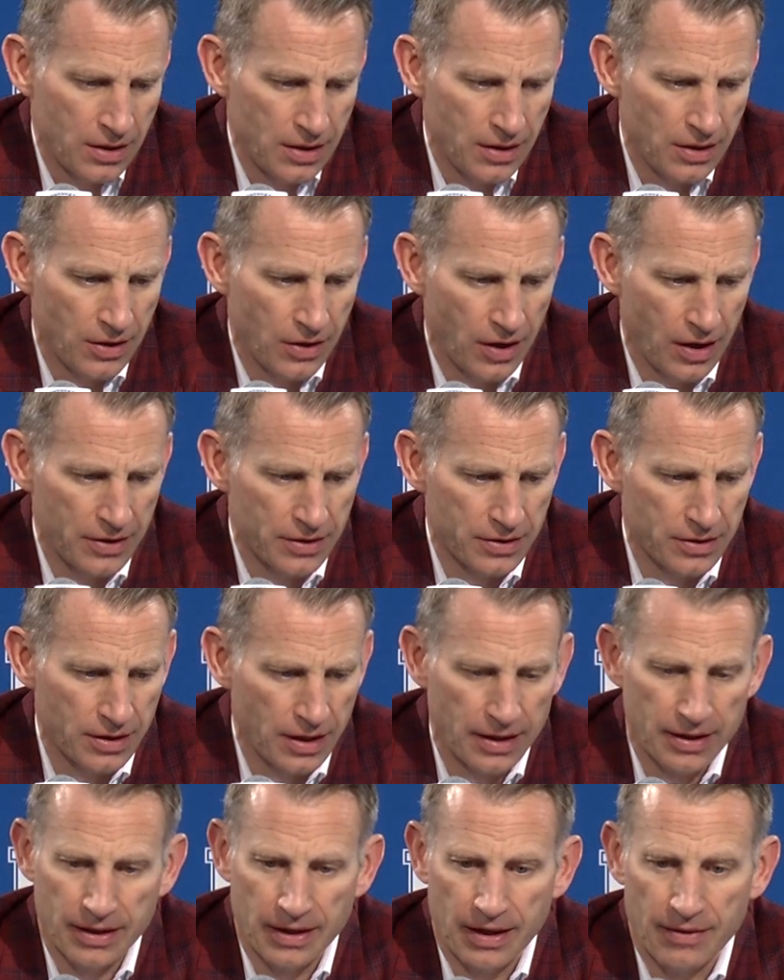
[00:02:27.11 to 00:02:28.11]
you know,
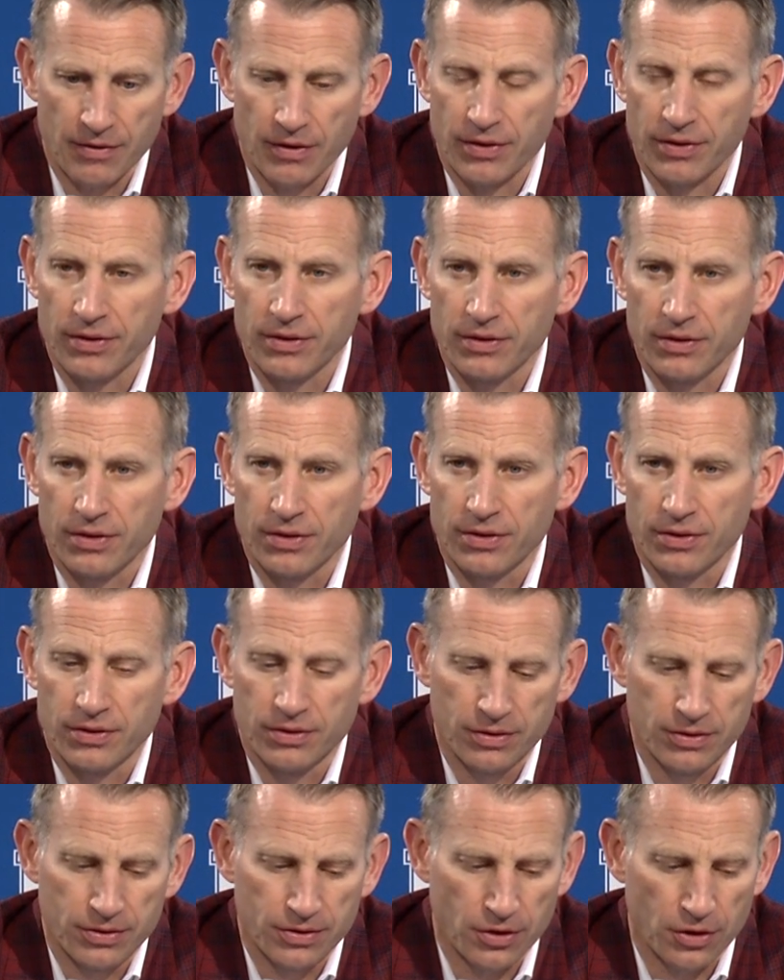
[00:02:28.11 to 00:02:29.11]
I didn't have a
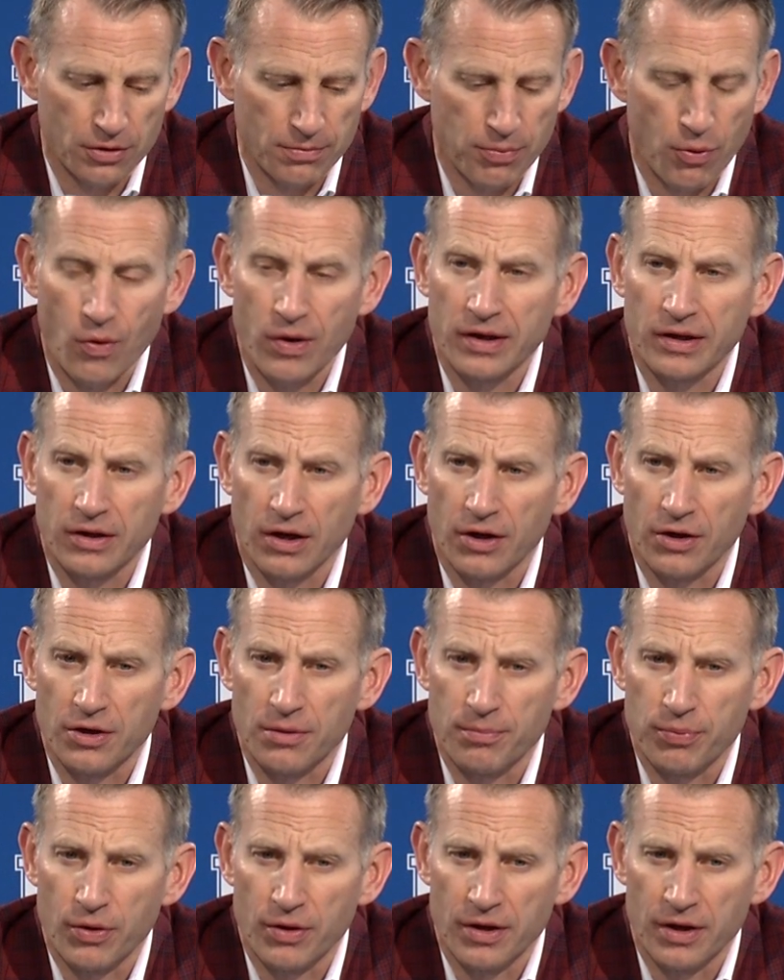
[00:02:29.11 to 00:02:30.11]
third point guard
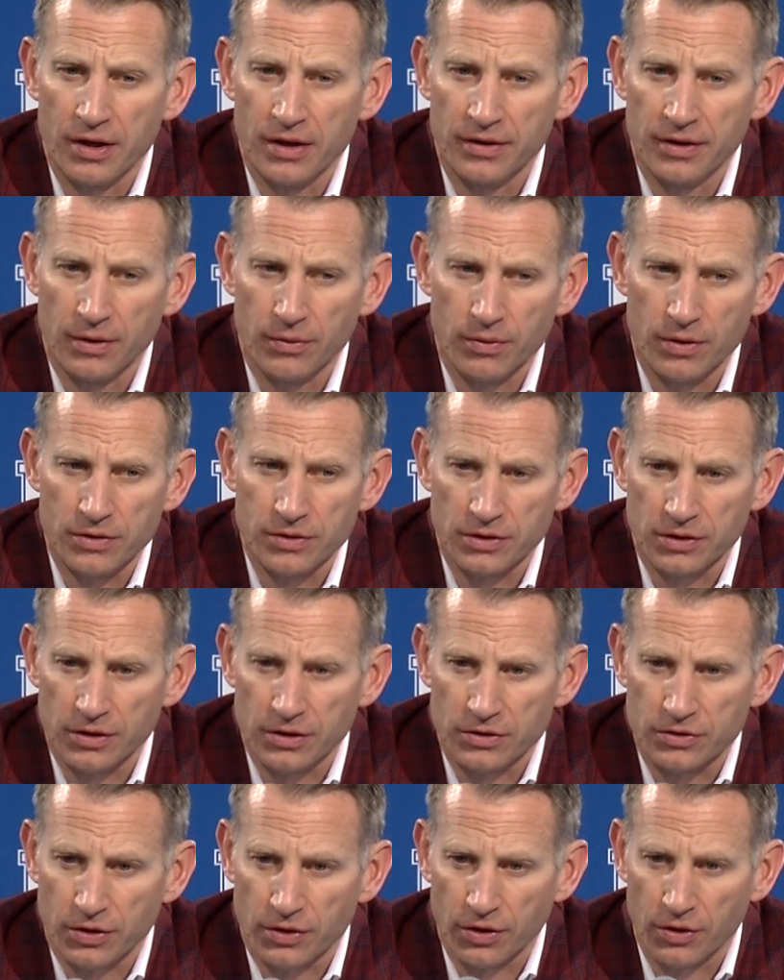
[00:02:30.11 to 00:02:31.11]
to put in that wasn't
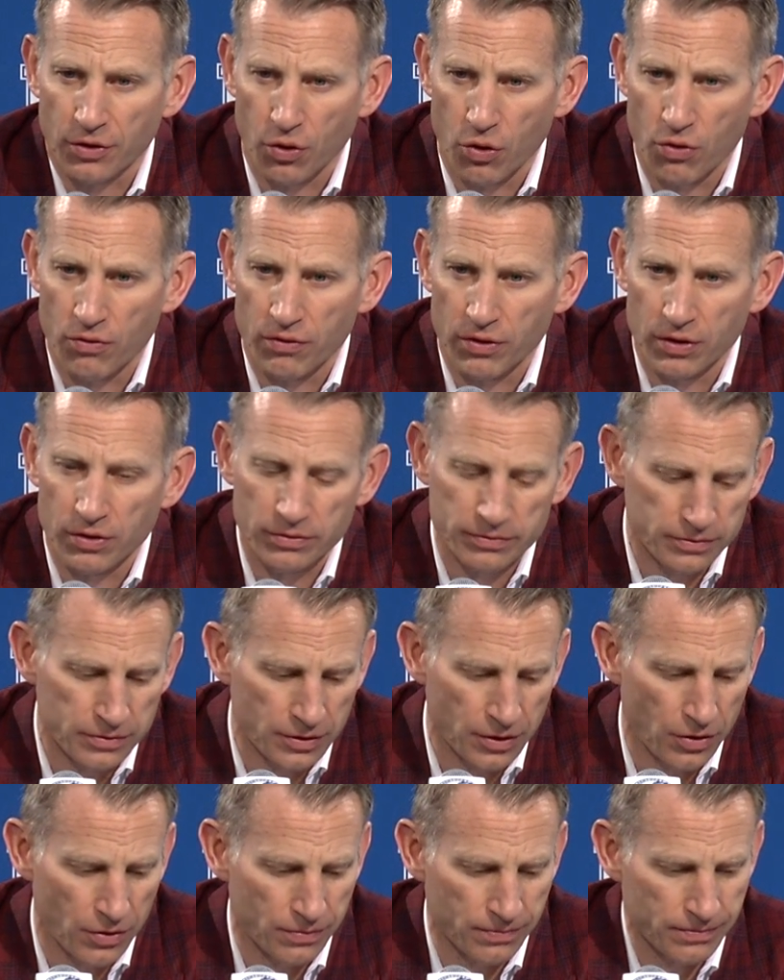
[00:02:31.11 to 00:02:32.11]
going to turn it over.
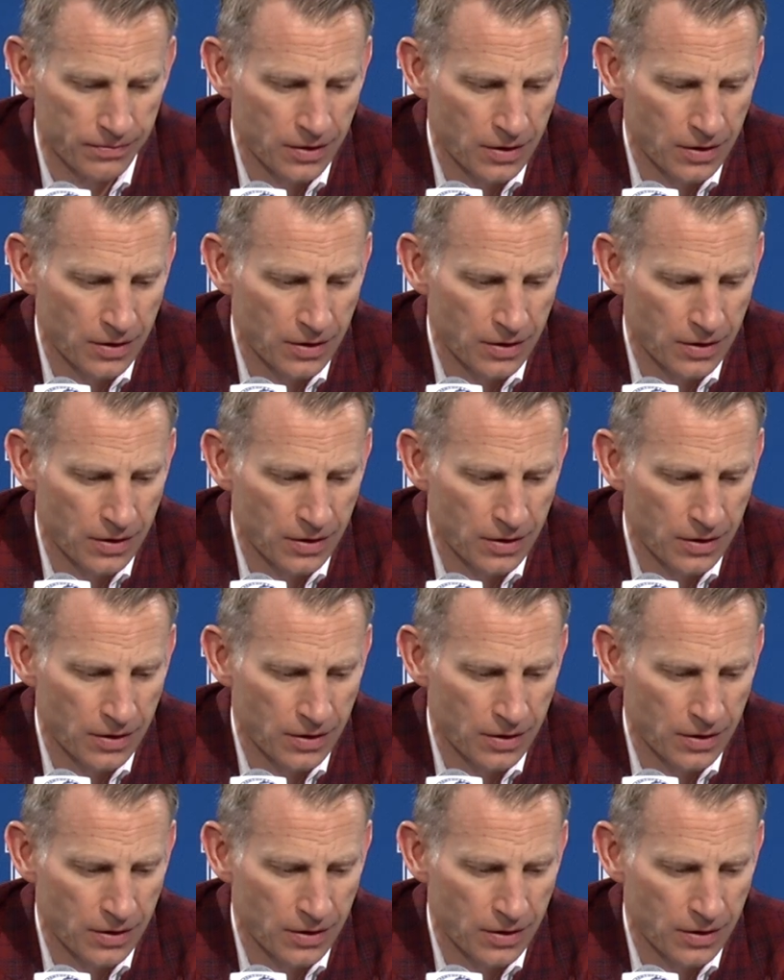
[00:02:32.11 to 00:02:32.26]
You know,